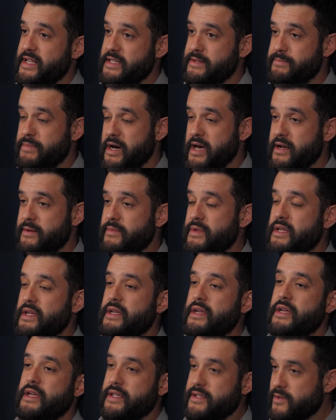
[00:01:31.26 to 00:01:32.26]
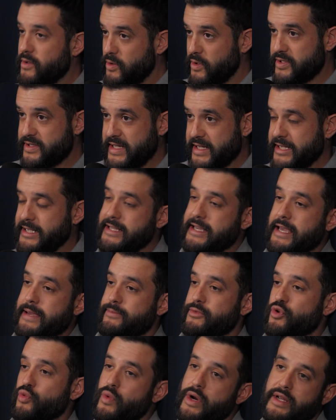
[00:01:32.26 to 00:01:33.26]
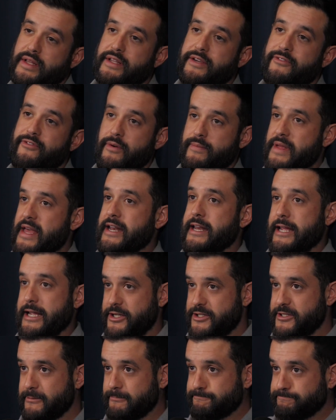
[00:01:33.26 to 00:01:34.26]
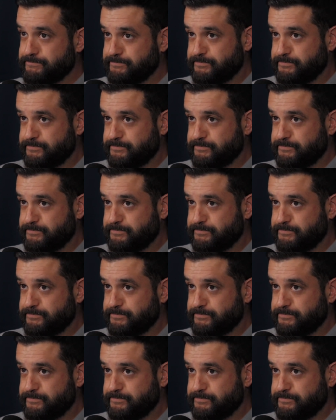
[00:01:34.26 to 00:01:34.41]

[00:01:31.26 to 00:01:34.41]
at the bottom, so it looks like it came directly from that agent.